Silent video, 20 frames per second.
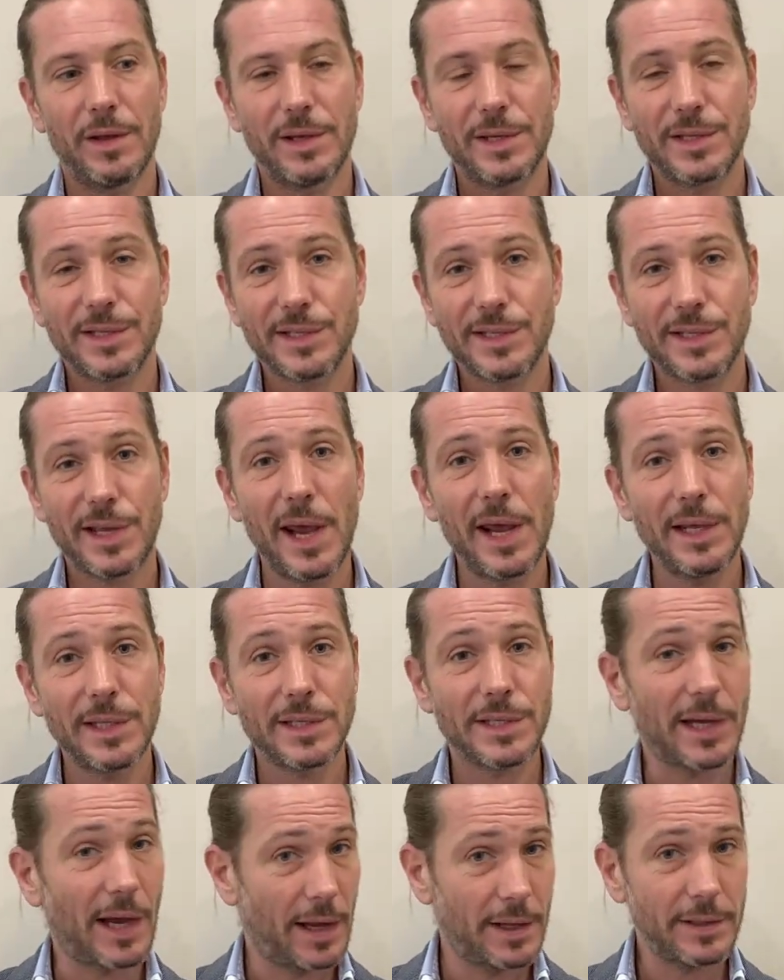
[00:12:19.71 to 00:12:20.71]

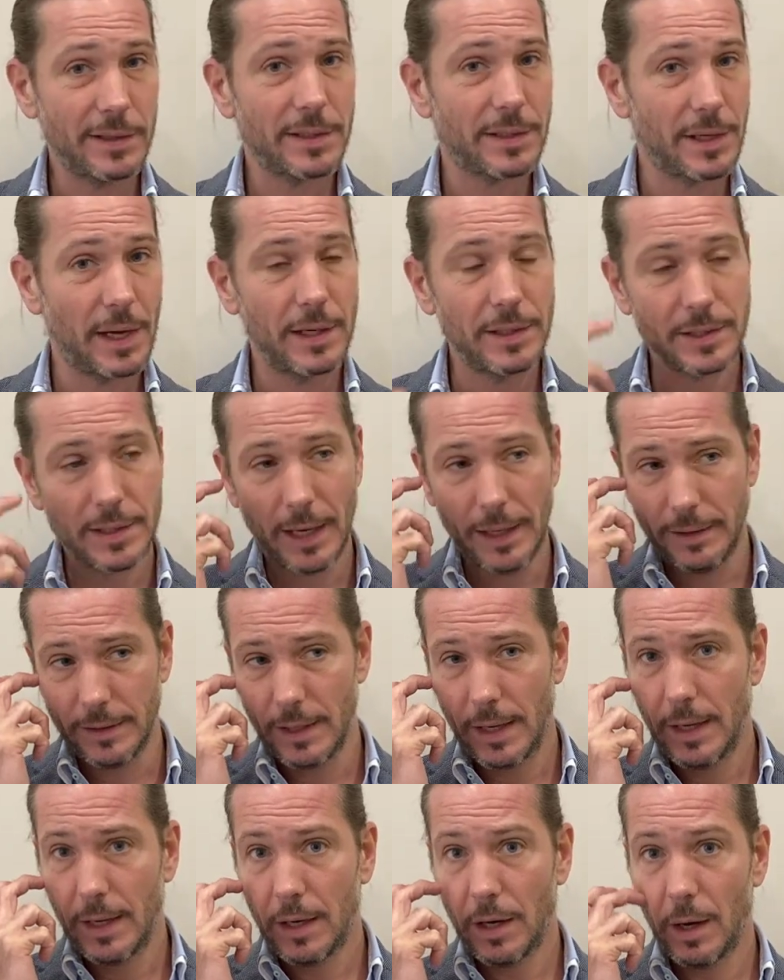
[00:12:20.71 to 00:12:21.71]
Satan. Satan
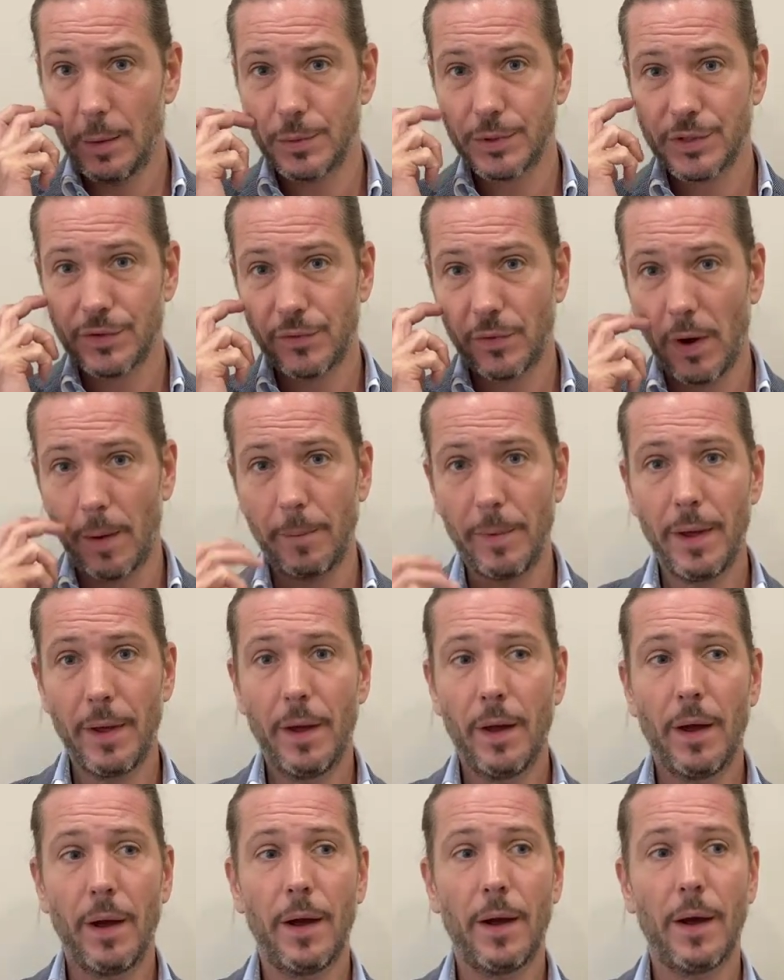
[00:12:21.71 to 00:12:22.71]
comes from
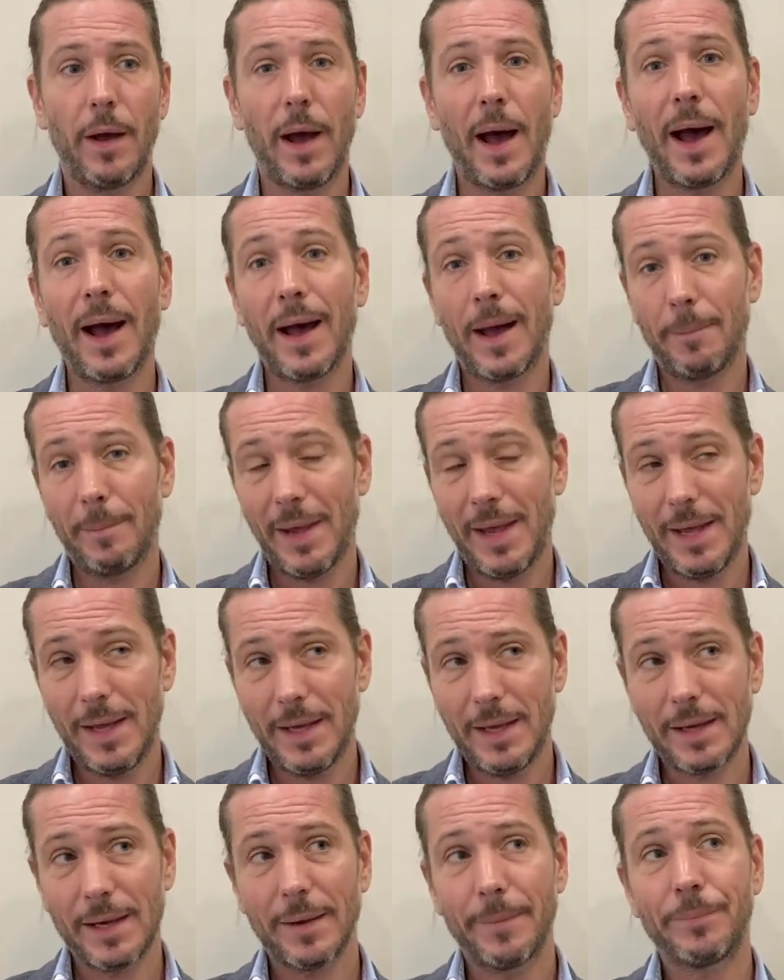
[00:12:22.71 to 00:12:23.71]

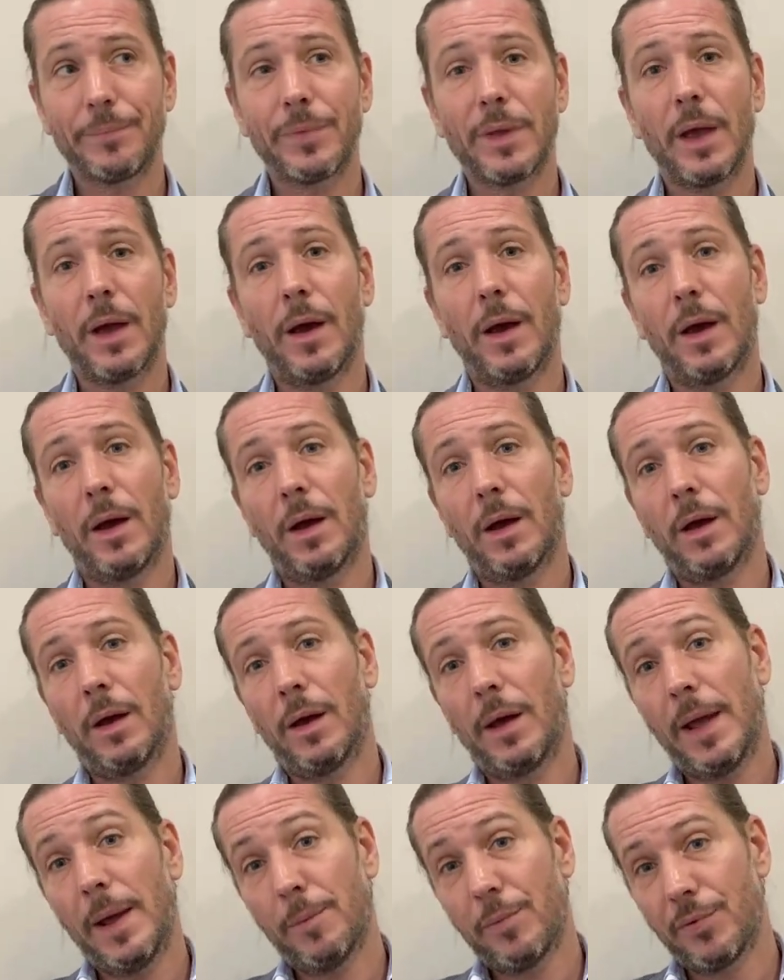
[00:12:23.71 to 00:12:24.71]

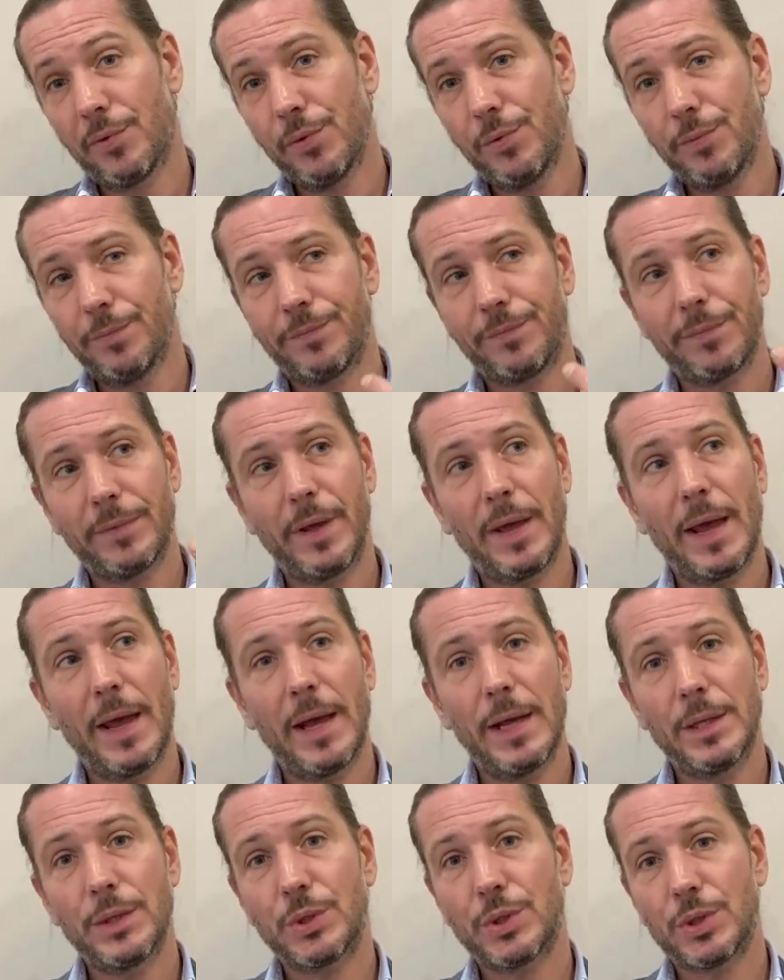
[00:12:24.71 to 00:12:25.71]
Aramaic, Hebrew,
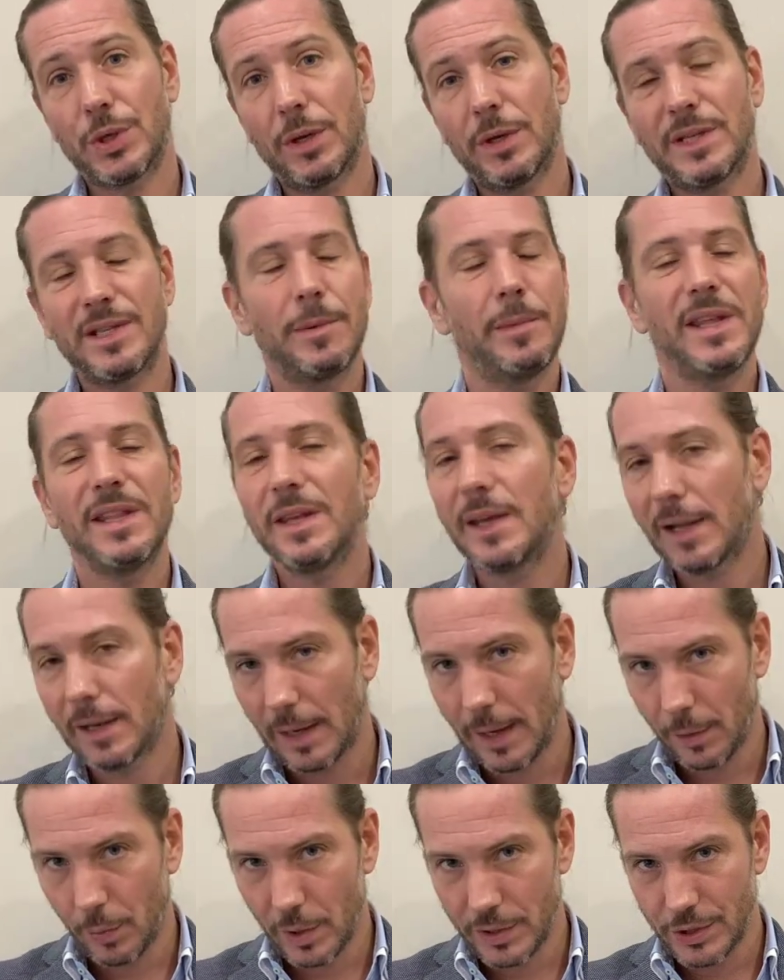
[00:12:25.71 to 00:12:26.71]
and Semitic
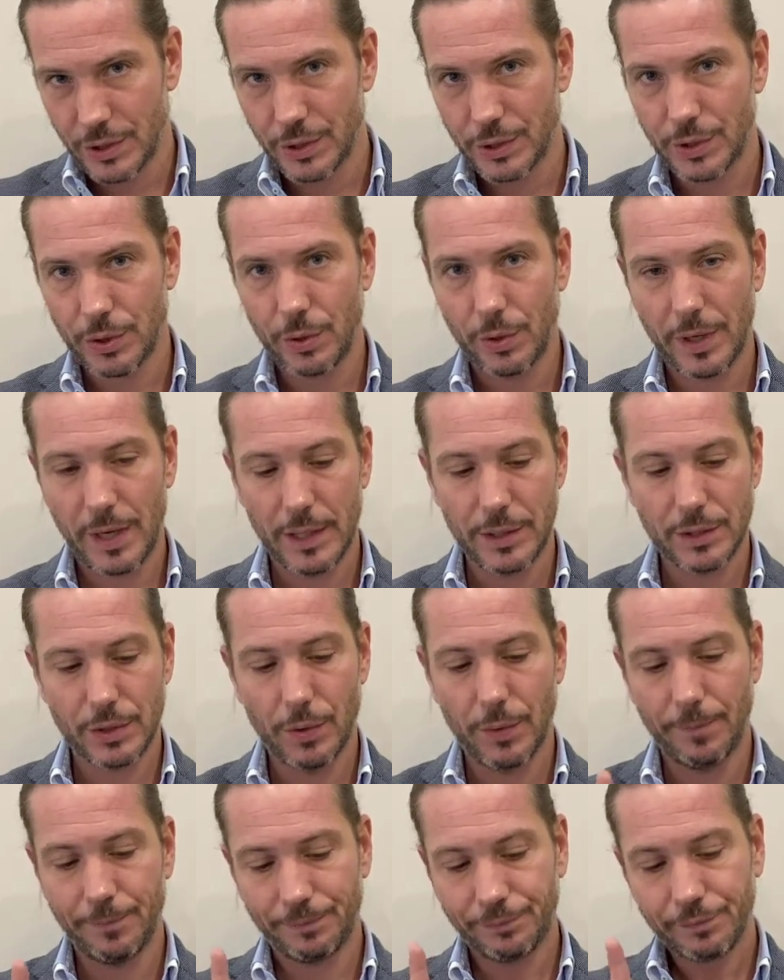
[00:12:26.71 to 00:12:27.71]
languages. Okay,
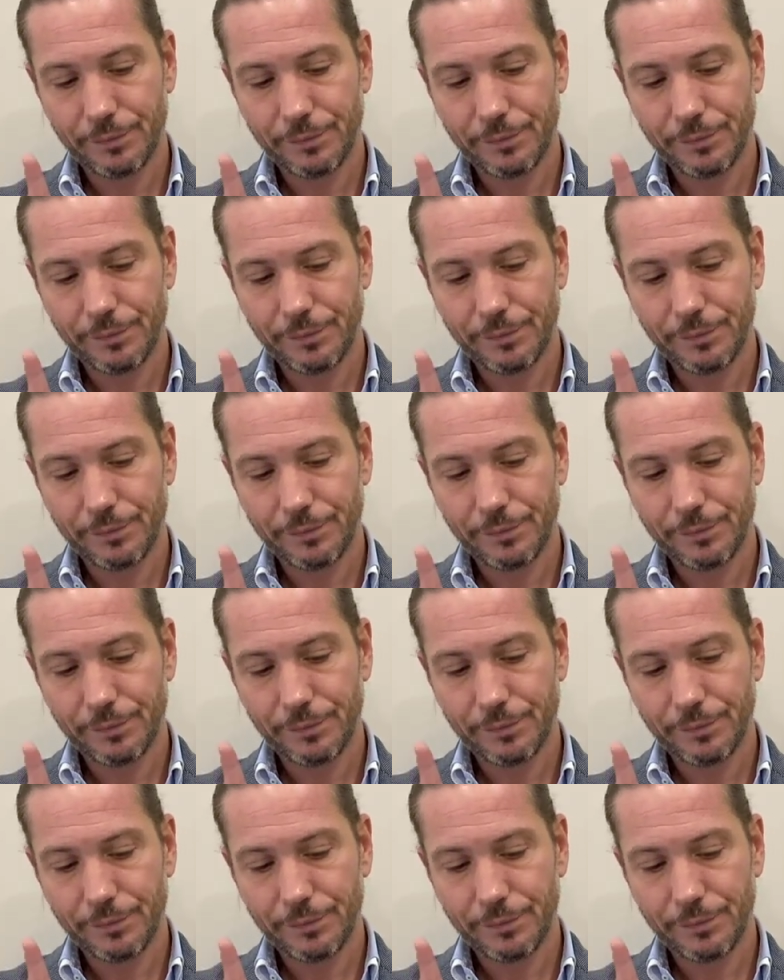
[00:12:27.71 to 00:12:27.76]
so